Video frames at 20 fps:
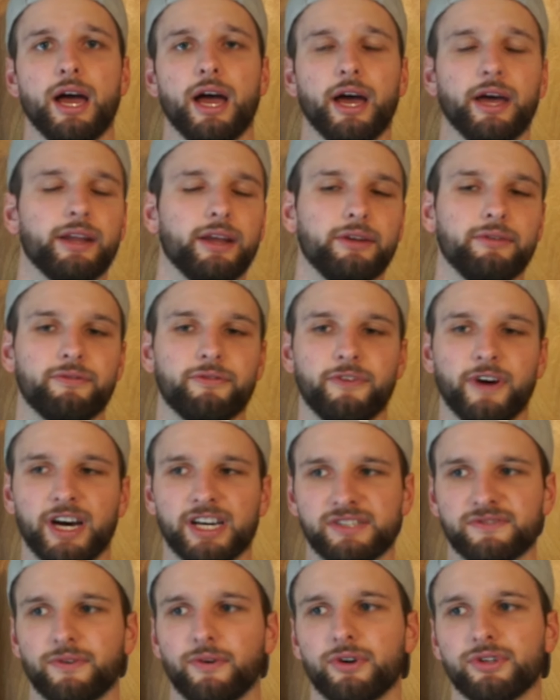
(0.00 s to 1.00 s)
And then
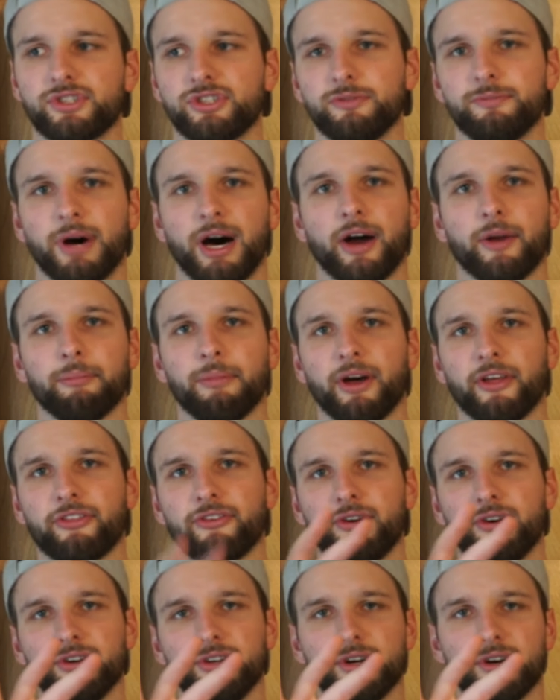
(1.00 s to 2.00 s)
fast forward to about my
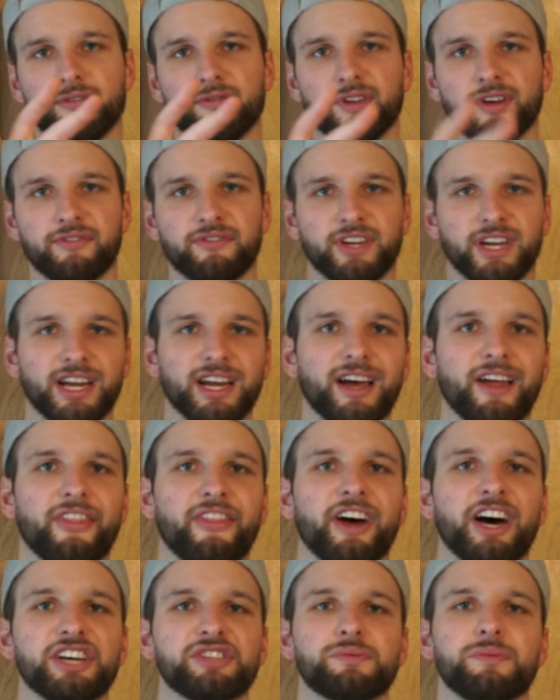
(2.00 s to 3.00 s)
third year of lifting.
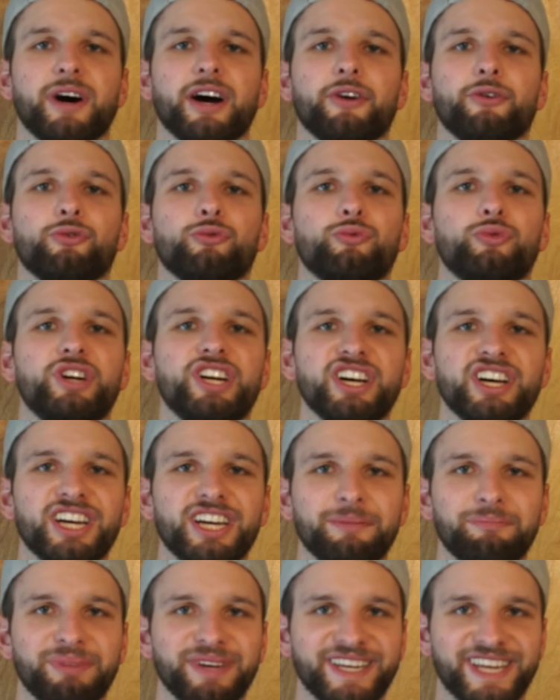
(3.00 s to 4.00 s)
That's when I
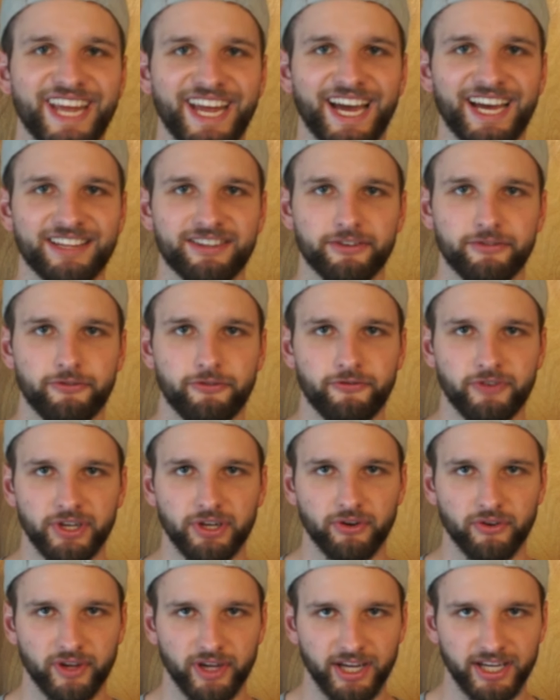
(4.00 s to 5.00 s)
really began to
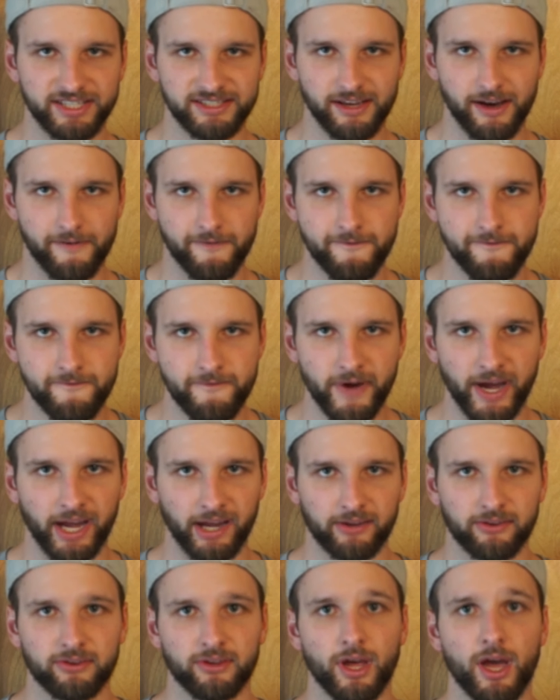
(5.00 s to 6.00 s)
feel its
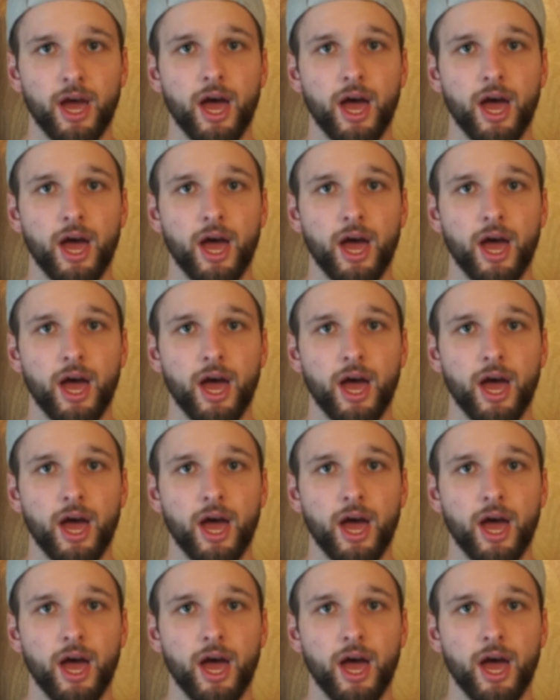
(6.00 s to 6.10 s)
effects.